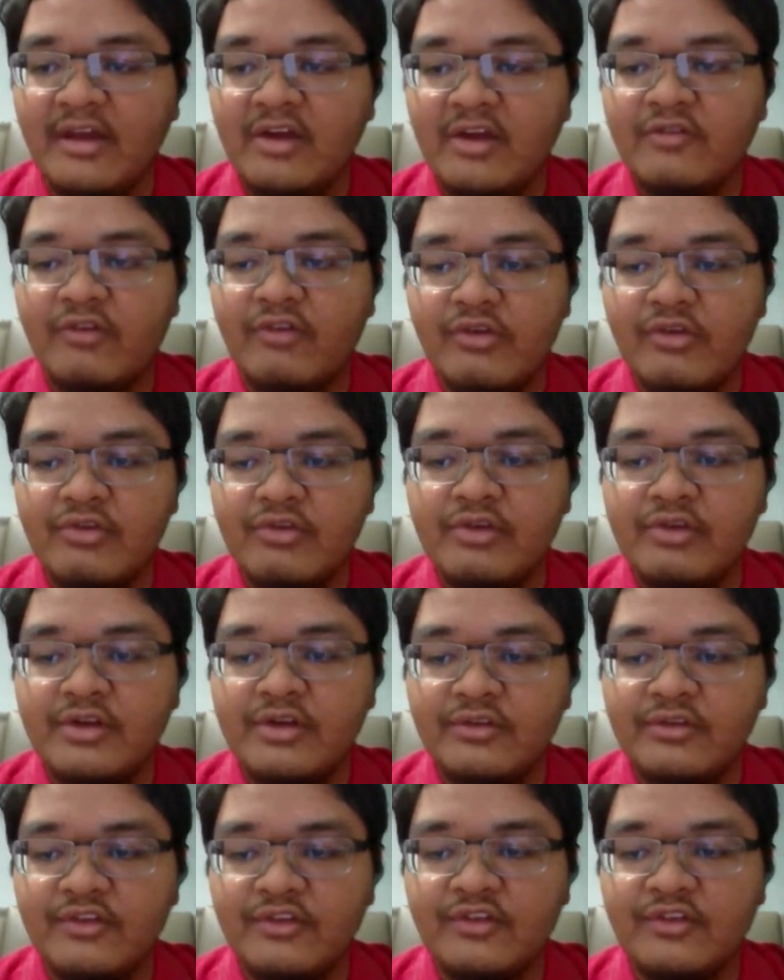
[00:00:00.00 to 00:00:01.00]
further
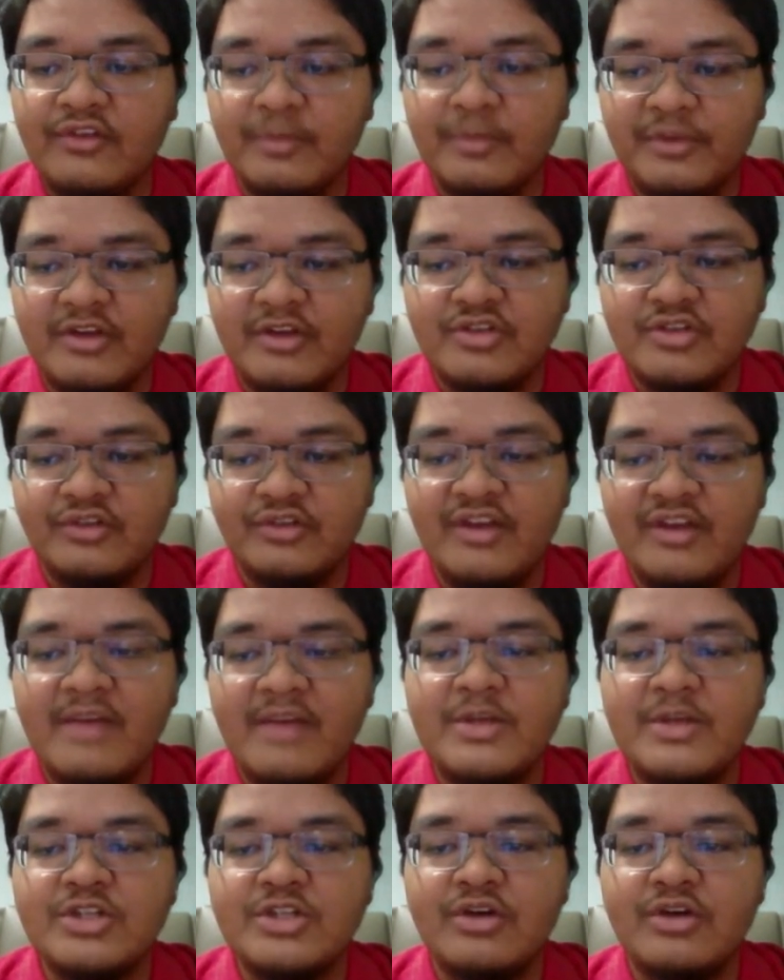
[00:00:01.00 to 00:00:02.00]
reduces the potential
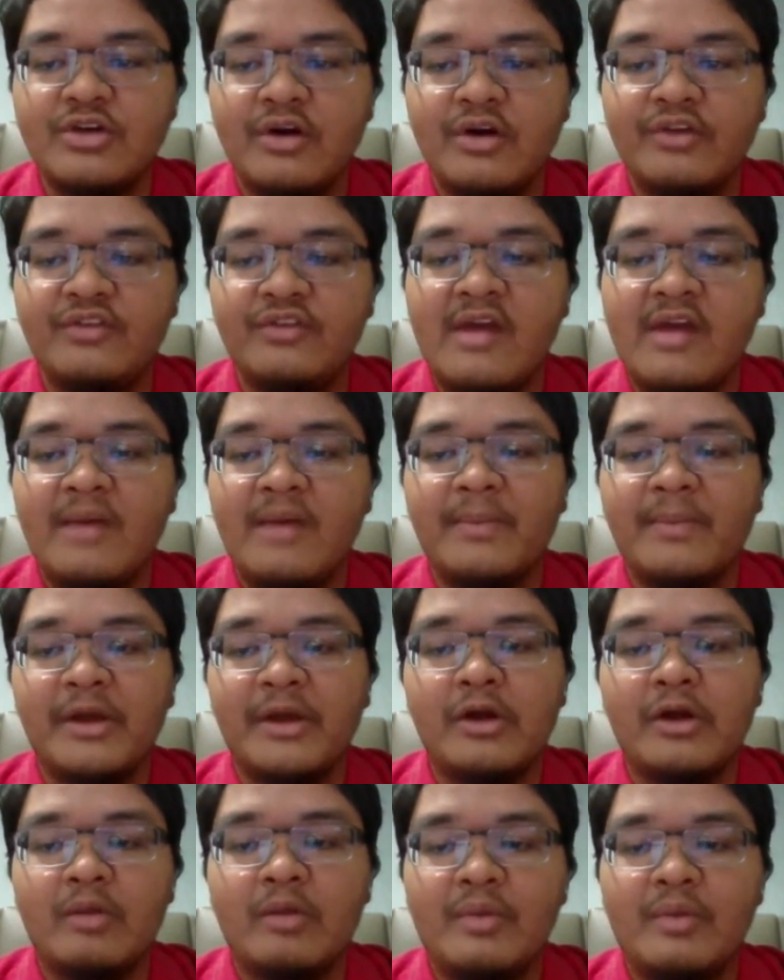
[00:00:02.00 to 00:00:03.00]
damage caused by
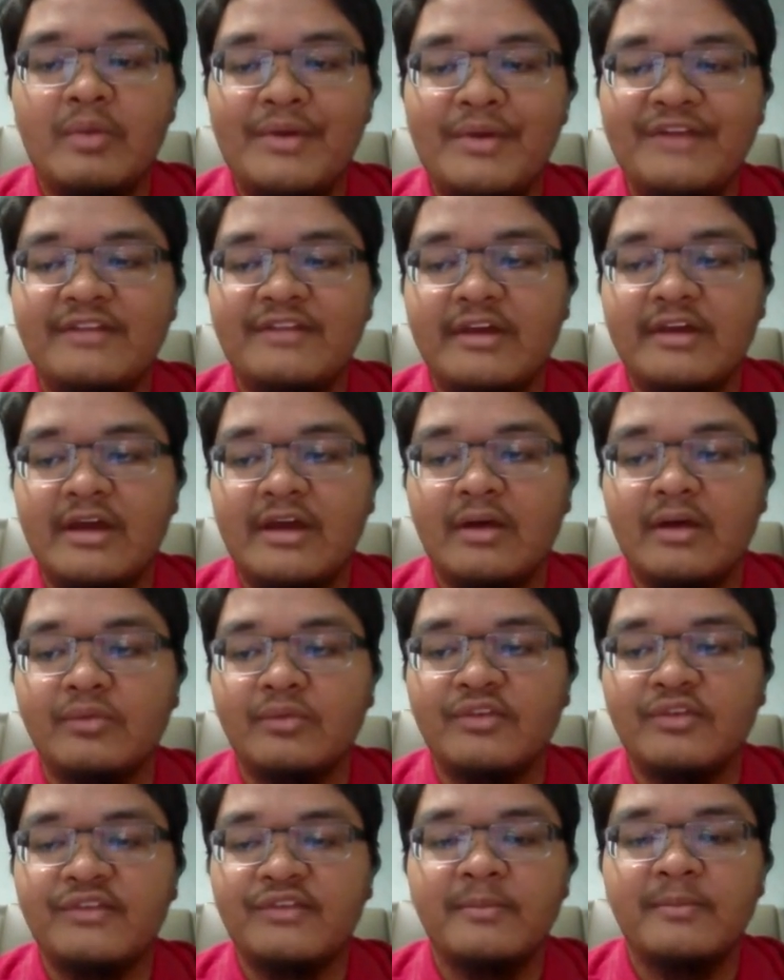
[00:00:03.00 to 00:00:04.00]
compromised
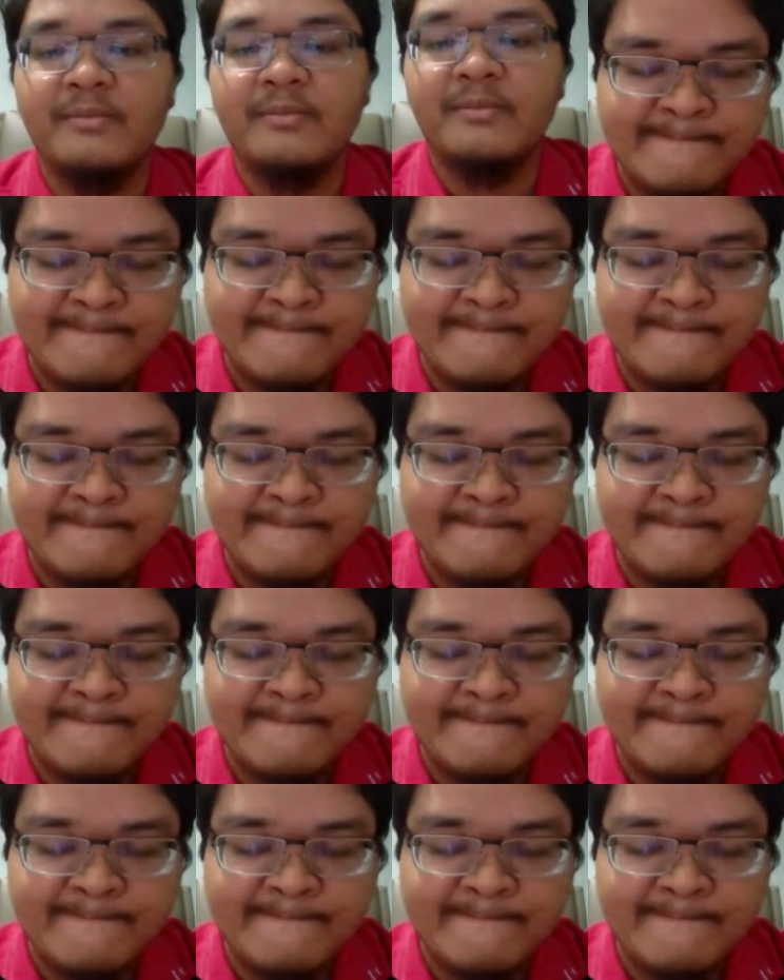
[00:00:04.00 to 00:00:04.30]
accounts.